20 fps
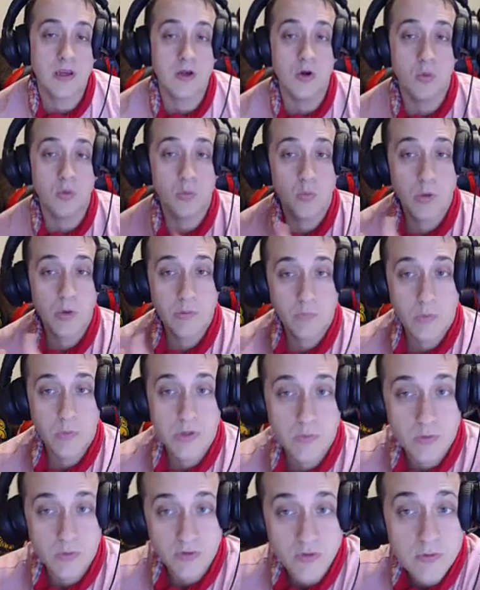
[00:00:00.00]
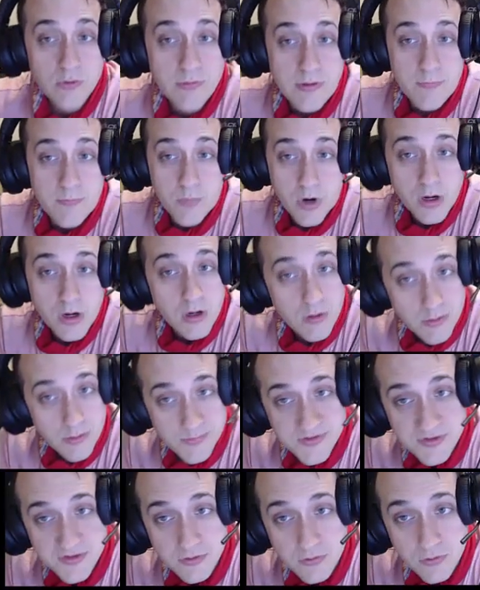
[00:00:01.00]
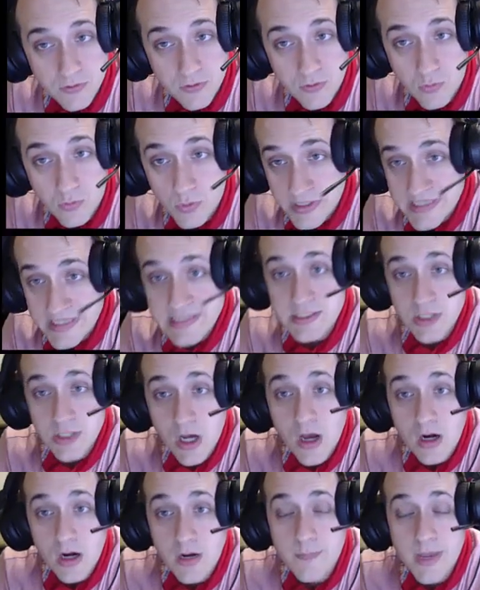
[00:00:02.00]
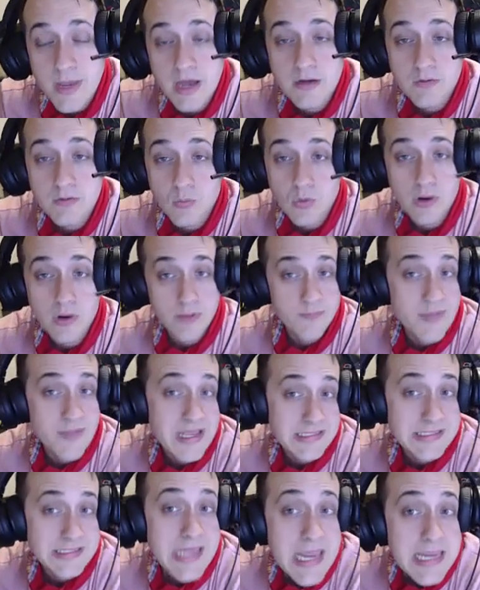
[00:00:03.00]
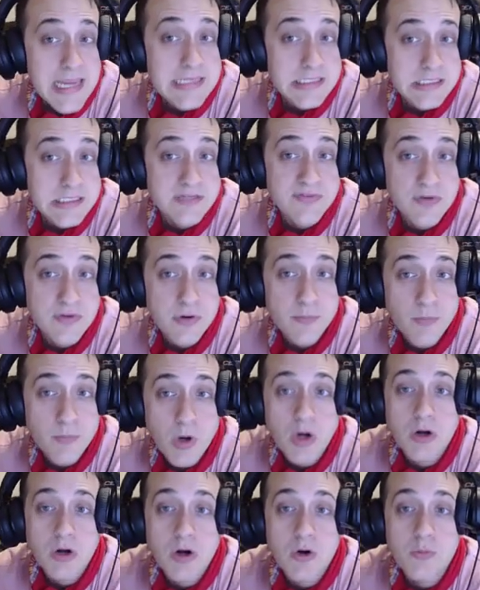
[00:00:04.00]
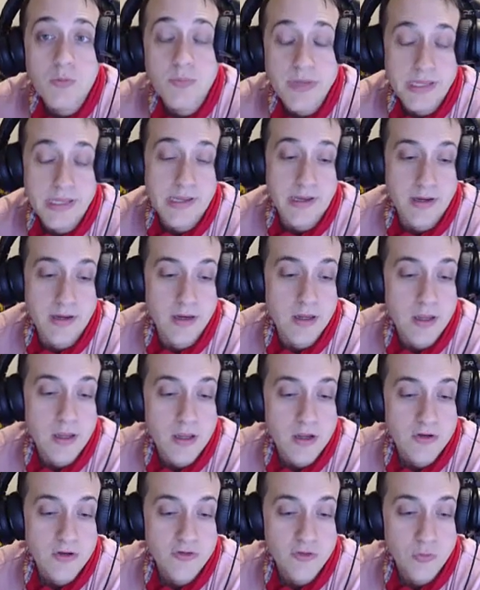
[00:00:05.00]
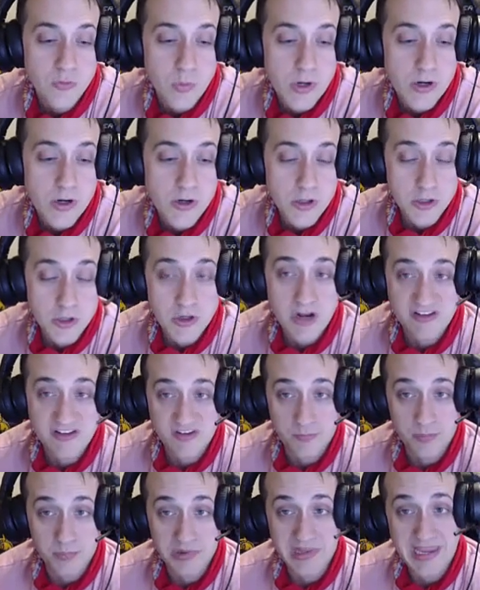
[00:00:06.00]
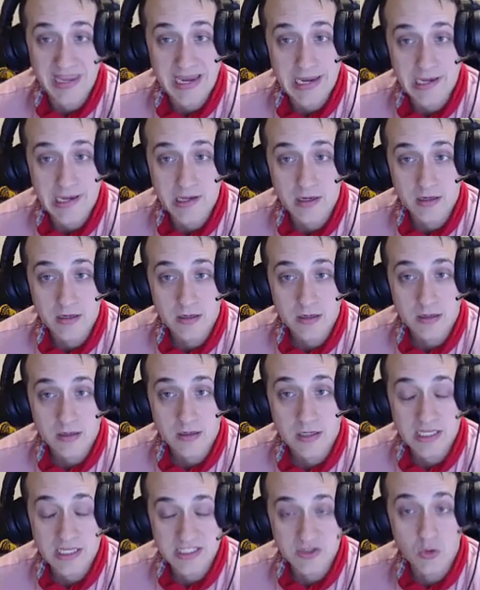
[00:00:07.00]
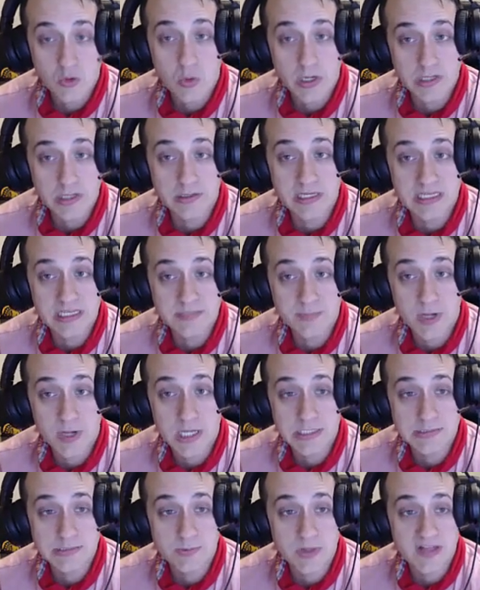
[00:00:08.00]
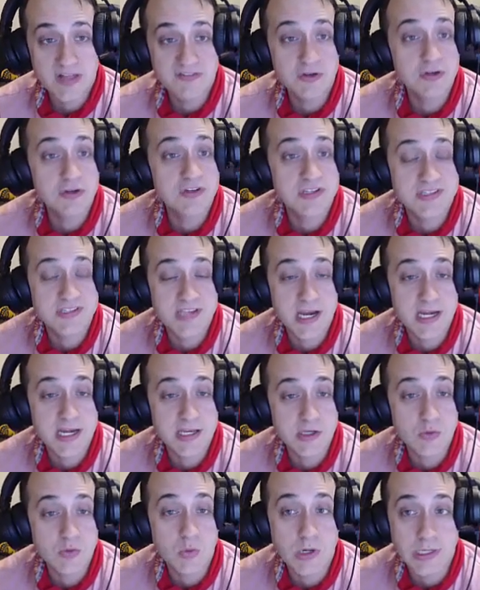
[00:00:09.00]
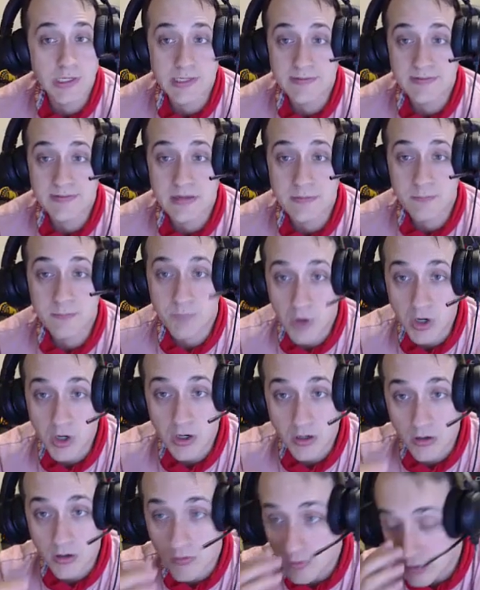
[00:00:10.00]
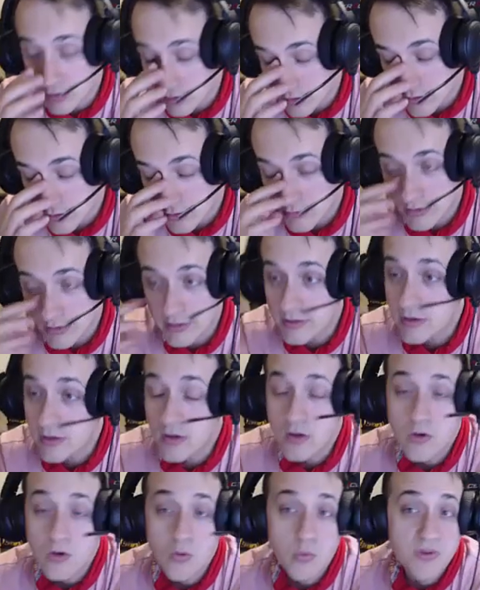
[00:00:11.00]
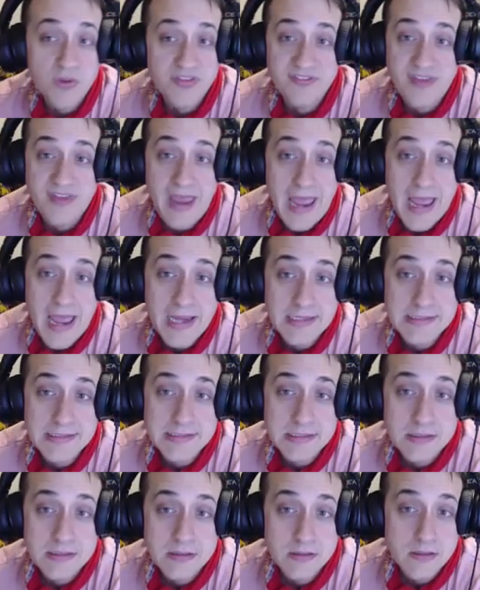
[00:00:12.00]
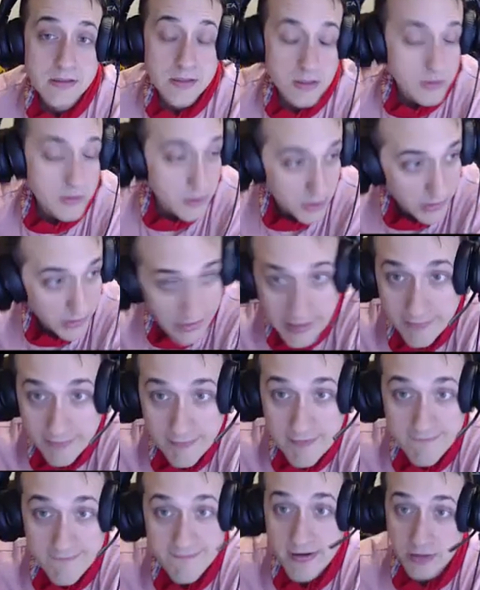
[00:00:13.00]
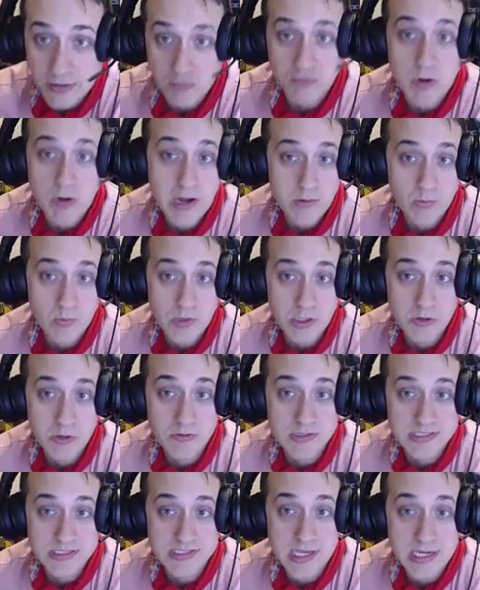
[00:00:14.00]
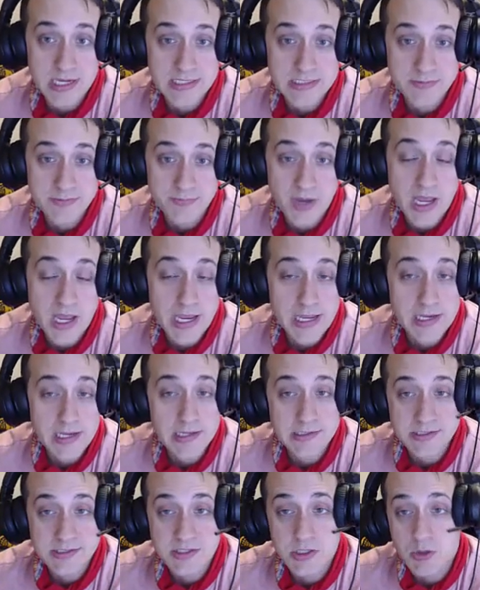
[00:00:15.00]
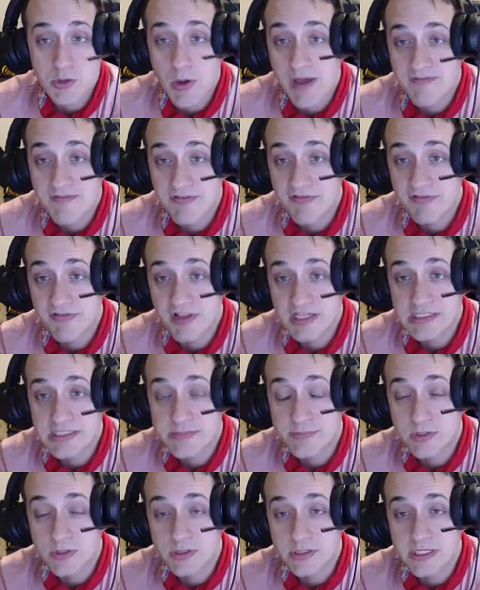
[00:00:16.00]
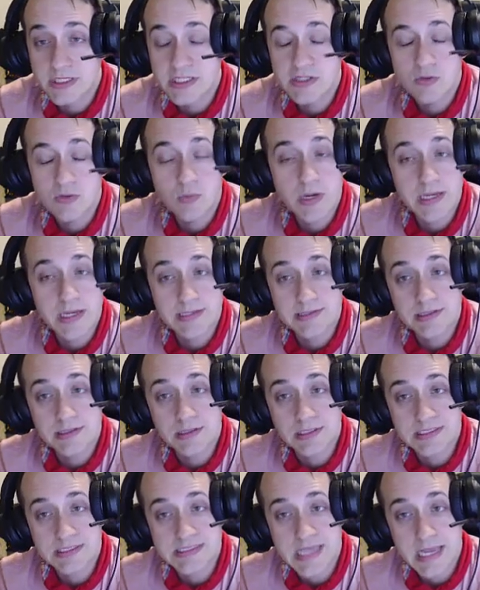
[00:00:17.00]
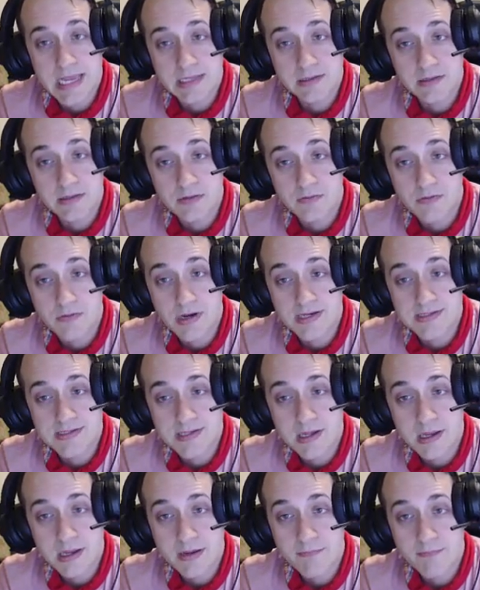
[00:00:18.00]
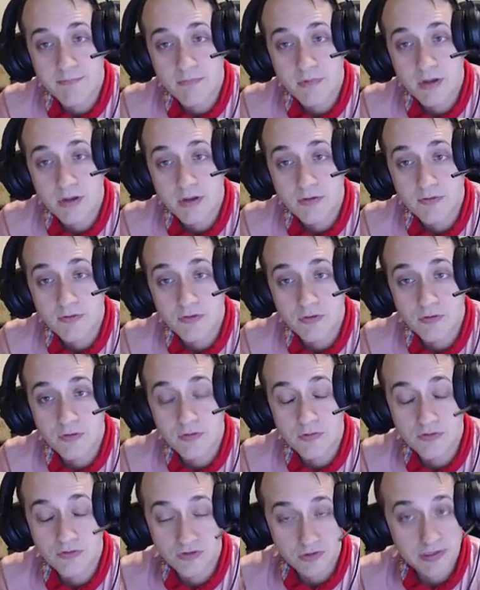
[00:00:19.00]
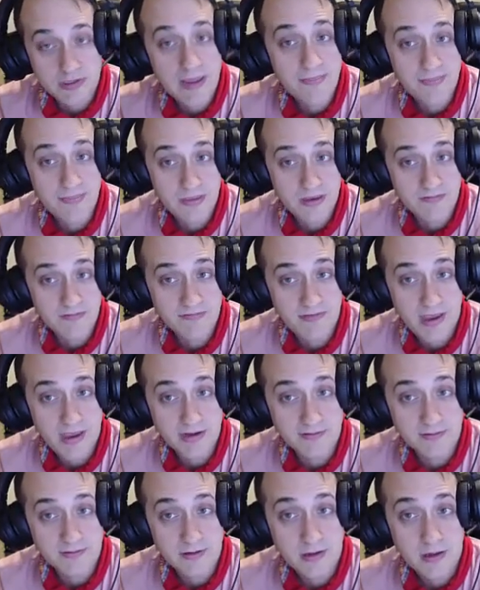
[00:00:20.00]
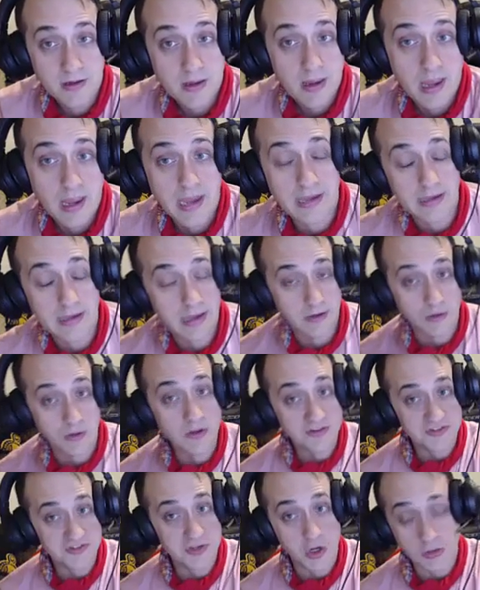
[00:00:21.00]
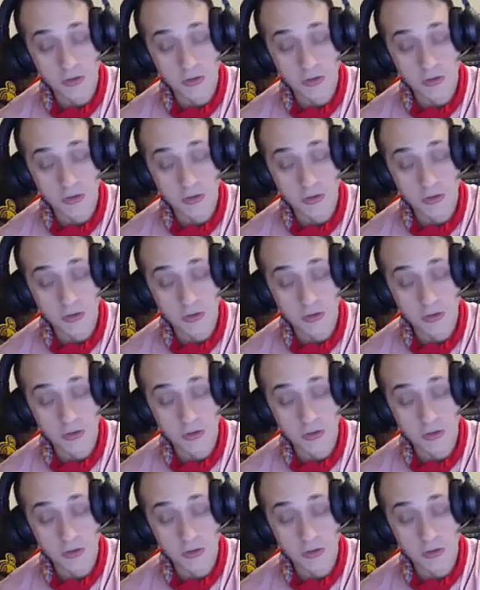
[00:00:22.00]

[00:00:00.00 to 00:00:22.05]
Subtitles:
when we were doing the embargo episode, we did talk about one of the best cases for embargo being to where you got to play it as quickly as possible after you decided you want to get the embargo, right? With tax, you're getting the effect right when you decide to buy it, and so you have the flexibility to wait until exactly the right time to get the effect. And